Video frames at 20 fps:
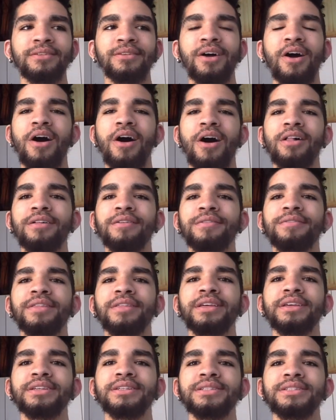all of
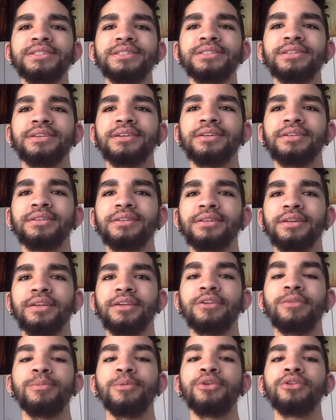these
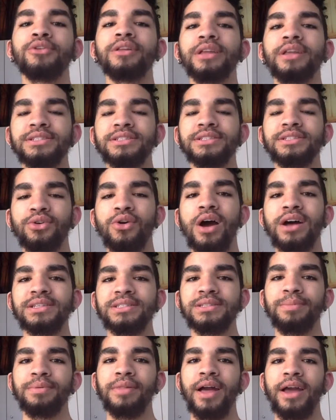communities across
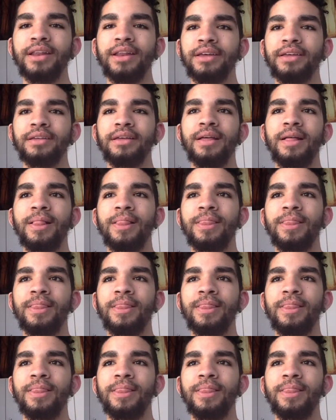the planet